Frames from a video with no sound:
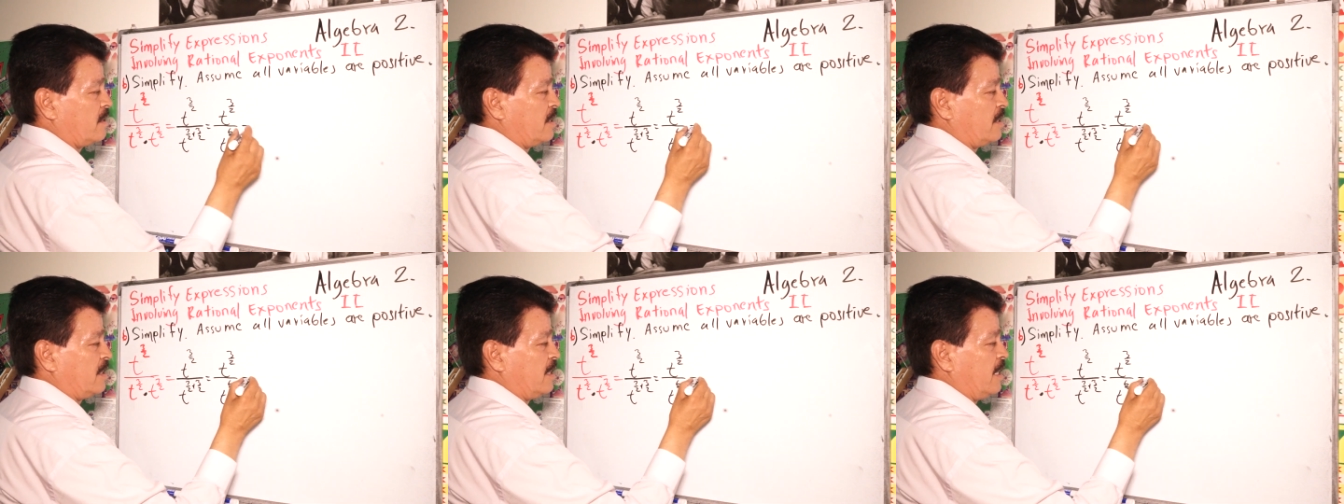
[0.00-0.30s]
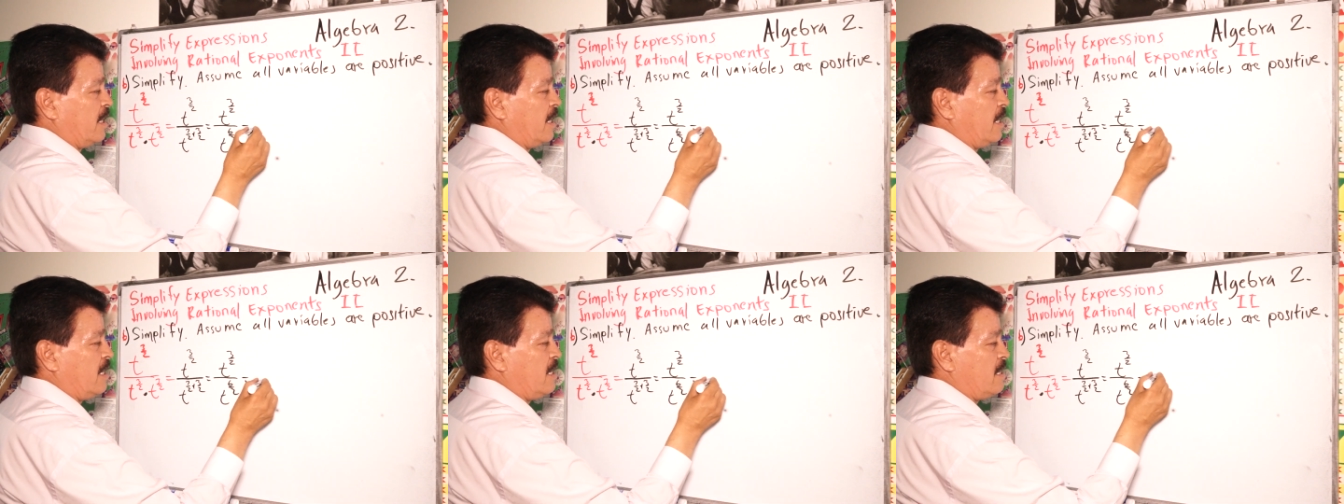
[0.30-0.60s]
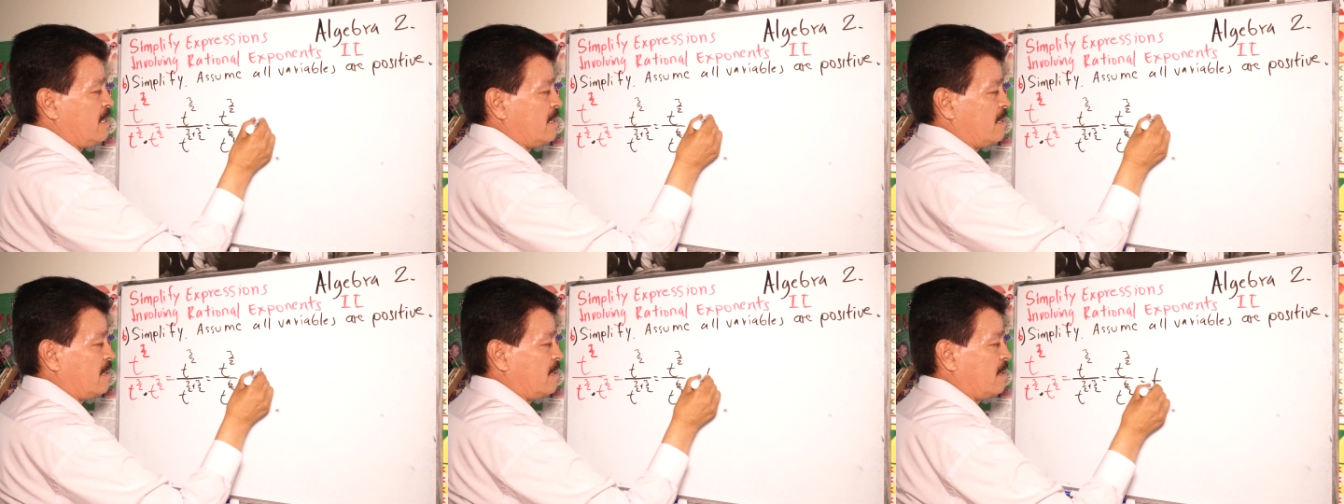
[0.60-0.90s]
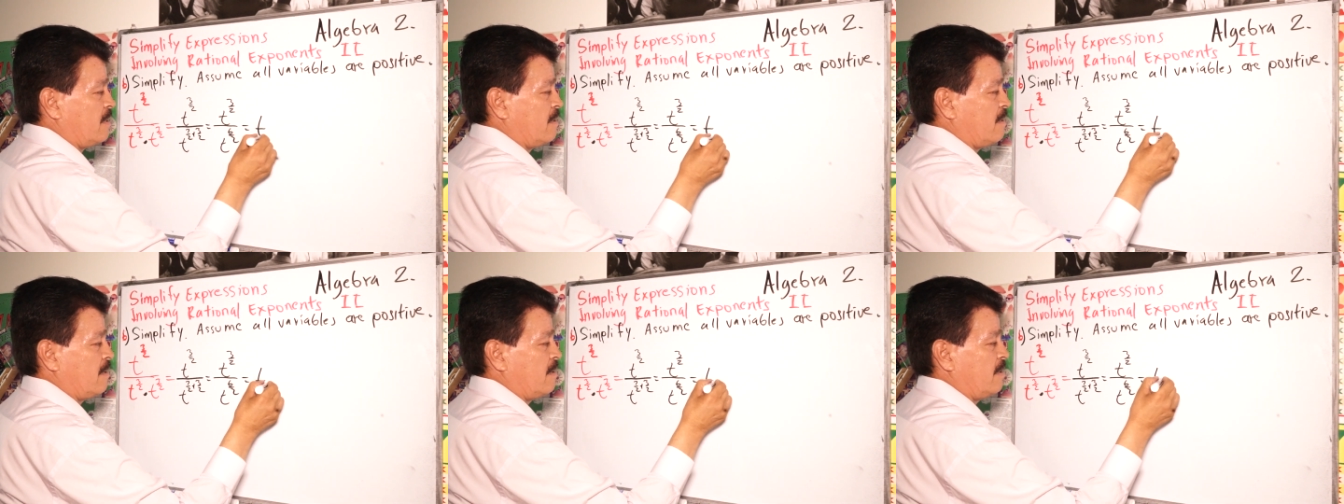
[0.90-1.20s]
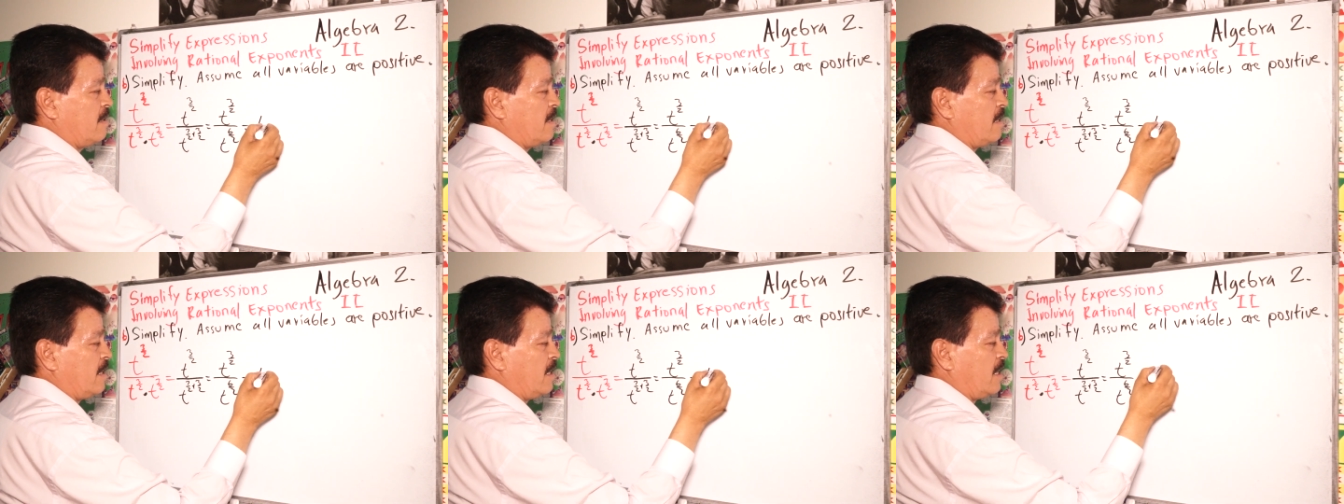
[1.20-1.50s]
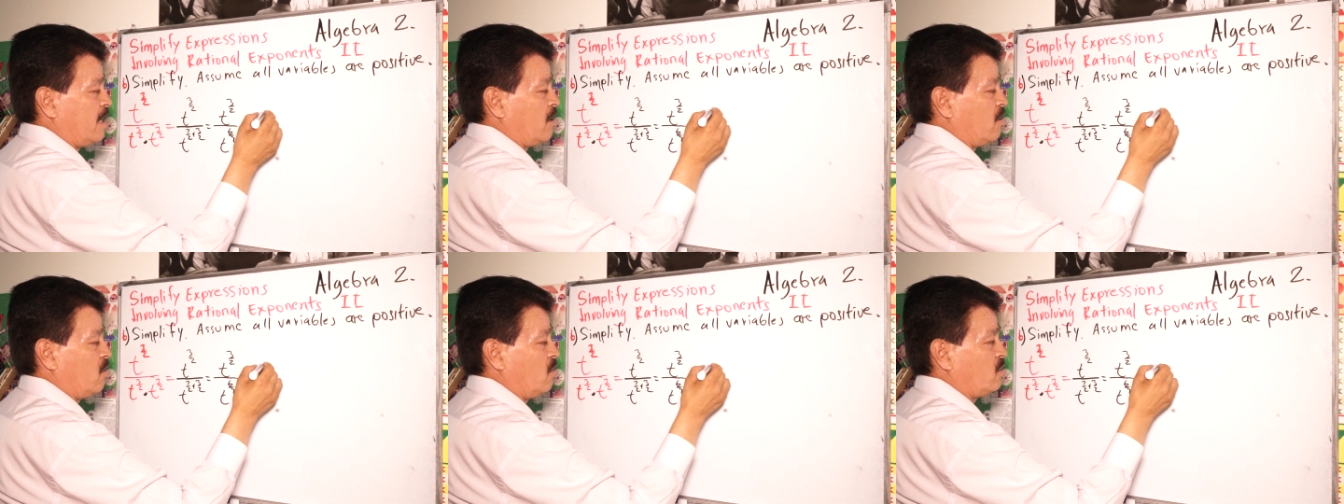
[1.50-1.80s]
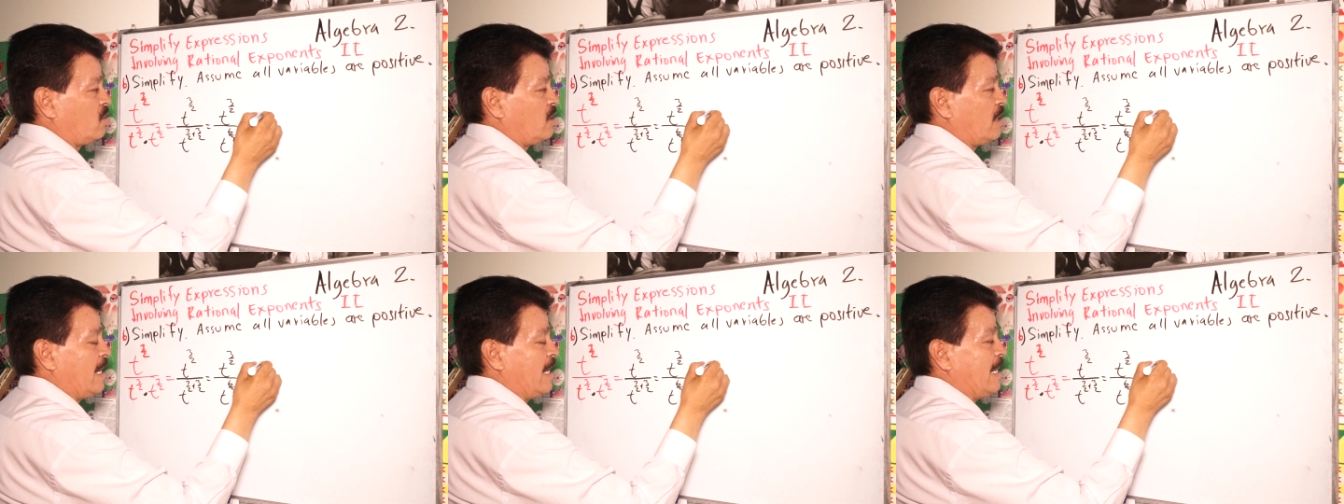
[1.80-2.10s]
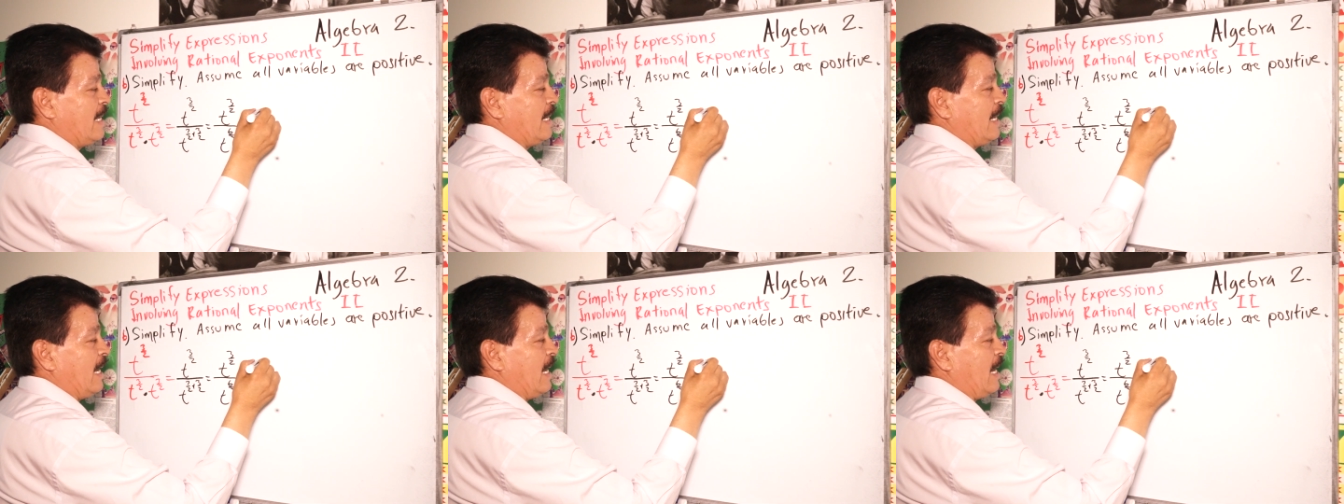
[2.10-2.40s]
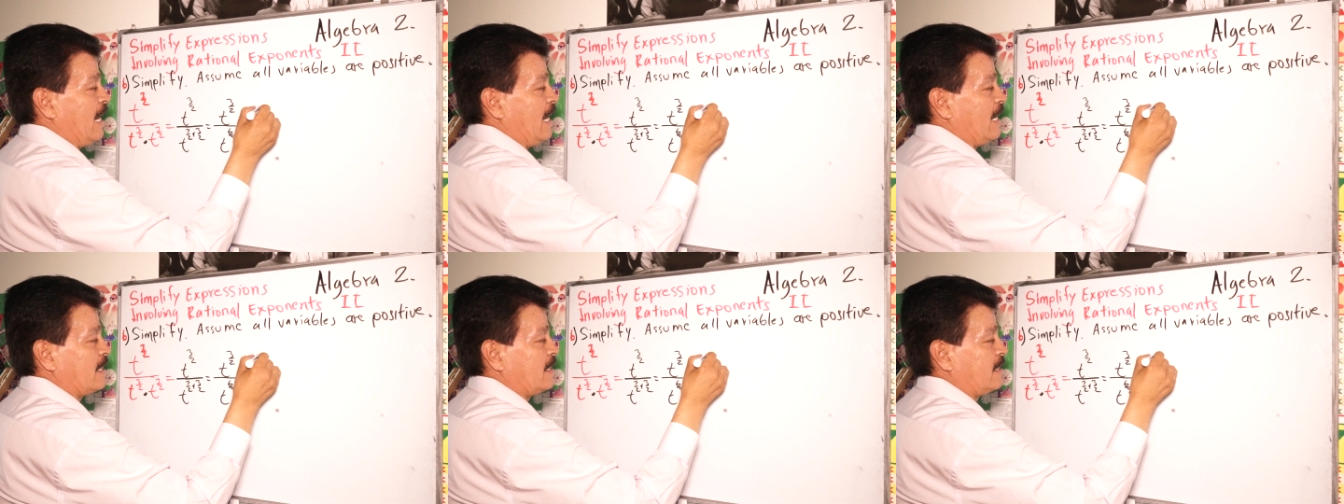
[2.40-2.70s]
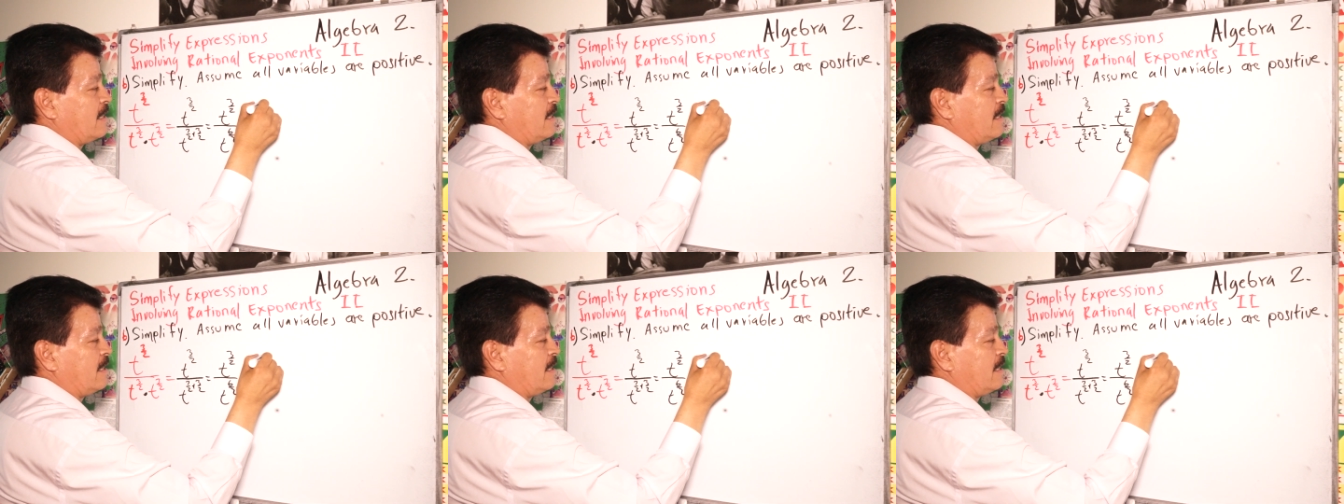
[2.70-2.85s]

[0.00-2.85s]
t equals uh,